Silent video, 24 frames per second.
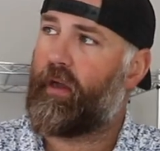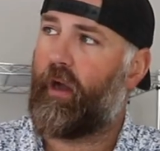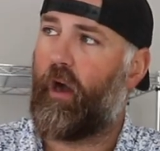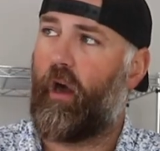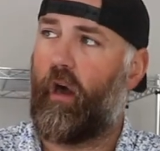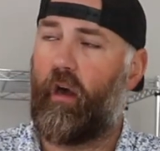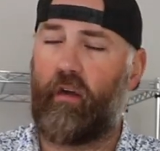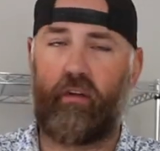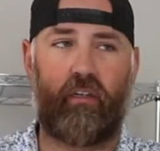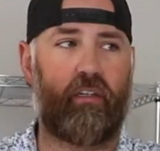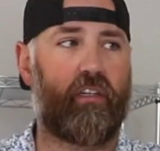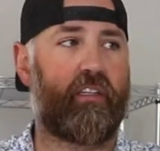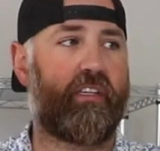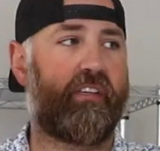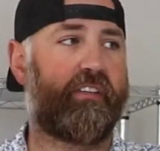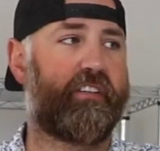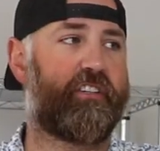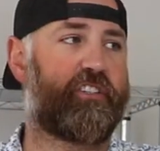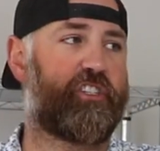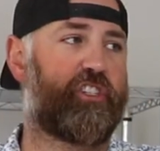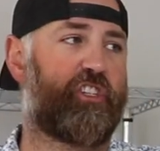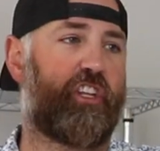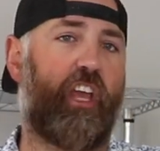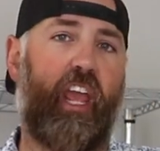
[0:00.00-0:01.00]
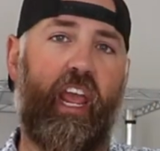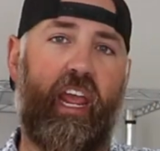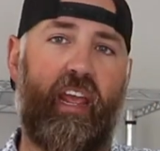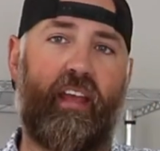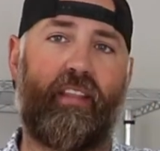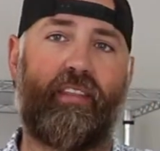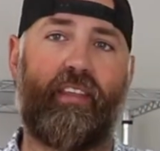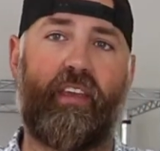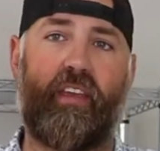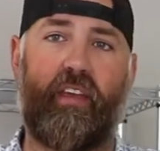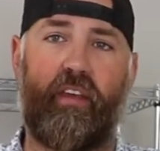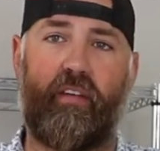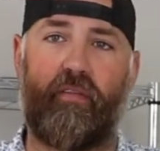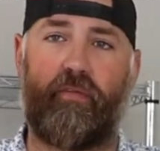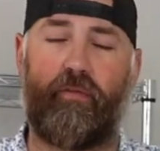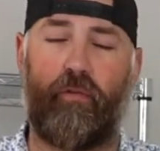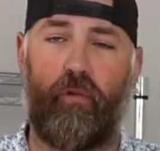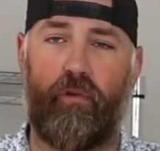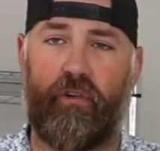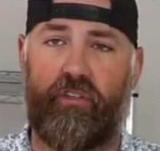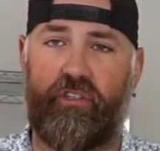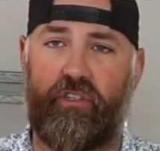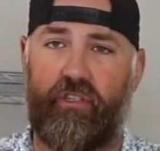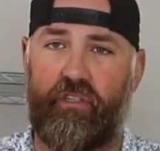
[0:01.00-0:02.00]
Unleashed and the
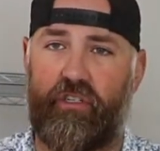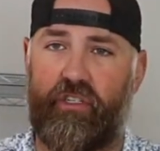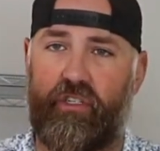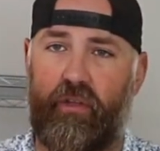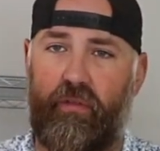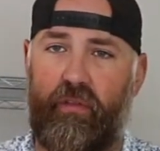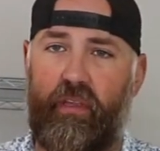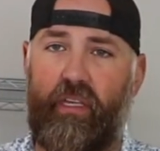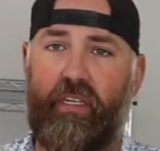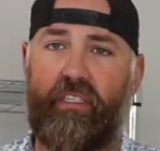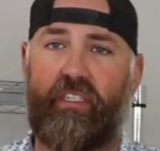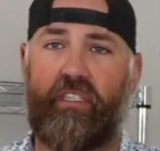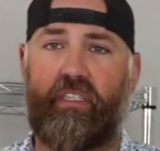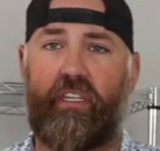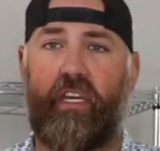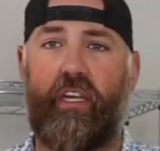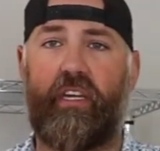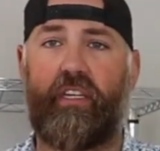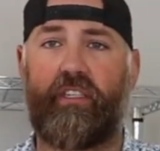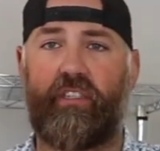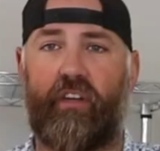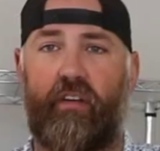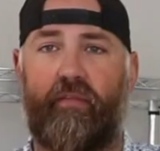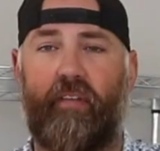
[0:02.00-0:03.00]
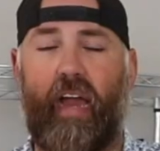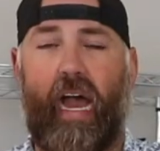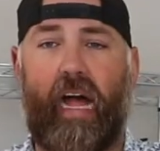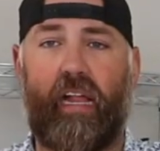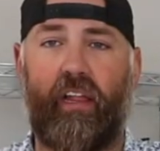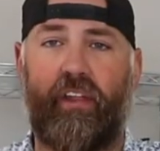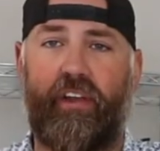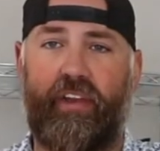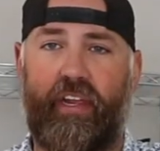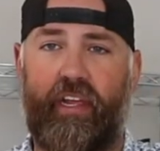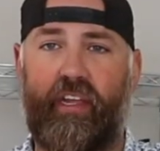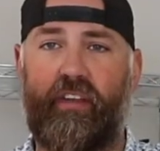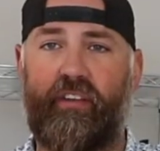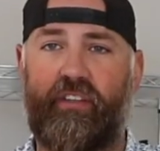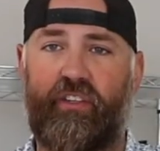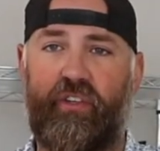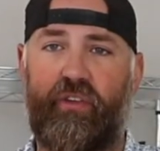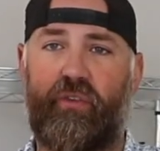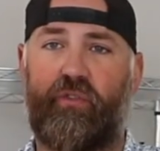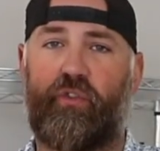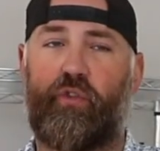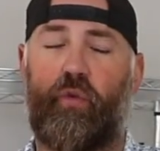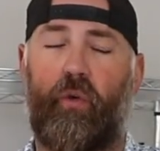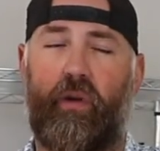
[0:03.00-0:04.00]
Enforcer. So these skis are valid
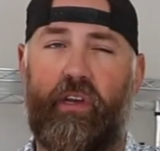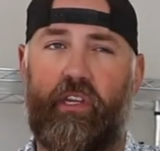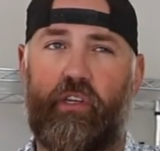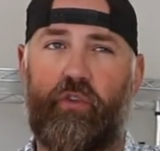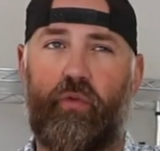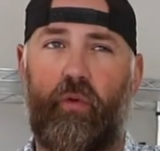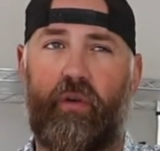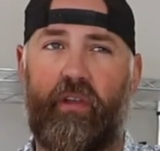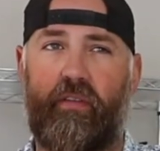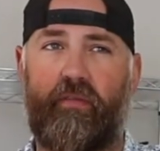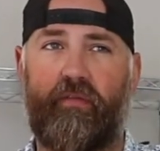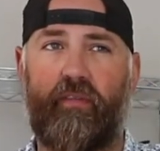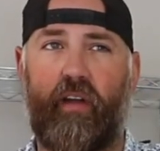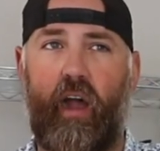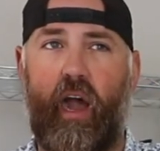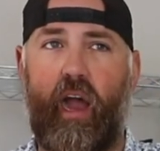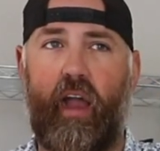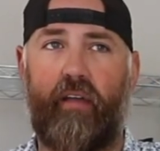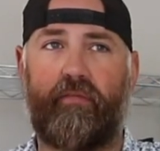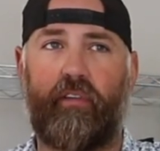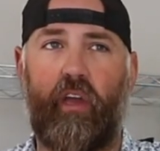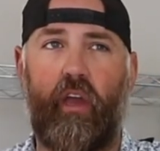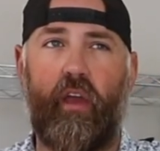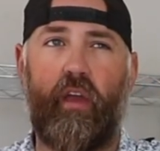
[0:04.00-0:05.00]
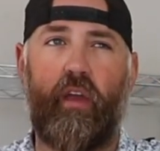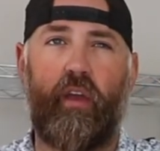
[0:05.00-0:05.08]
into 2025.